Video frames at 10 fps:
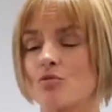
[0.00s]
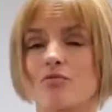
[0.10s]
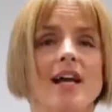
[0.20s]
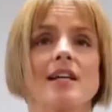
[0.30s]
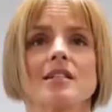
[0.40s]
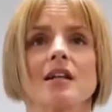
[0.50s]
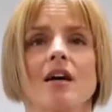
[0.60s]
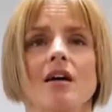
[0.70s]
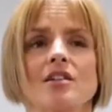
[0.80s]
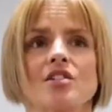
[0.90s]
to raise a
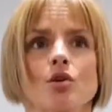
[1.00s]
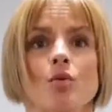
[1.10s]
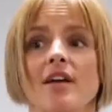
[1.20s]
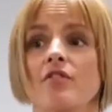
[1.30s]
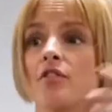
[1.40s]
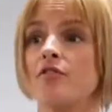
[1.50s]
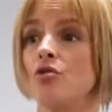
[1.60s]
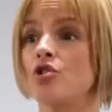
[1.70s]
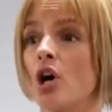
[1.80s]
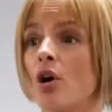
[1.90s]
glass to whatever the
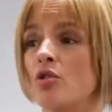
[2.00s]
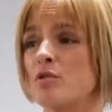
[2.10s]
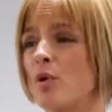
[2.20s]
future holds,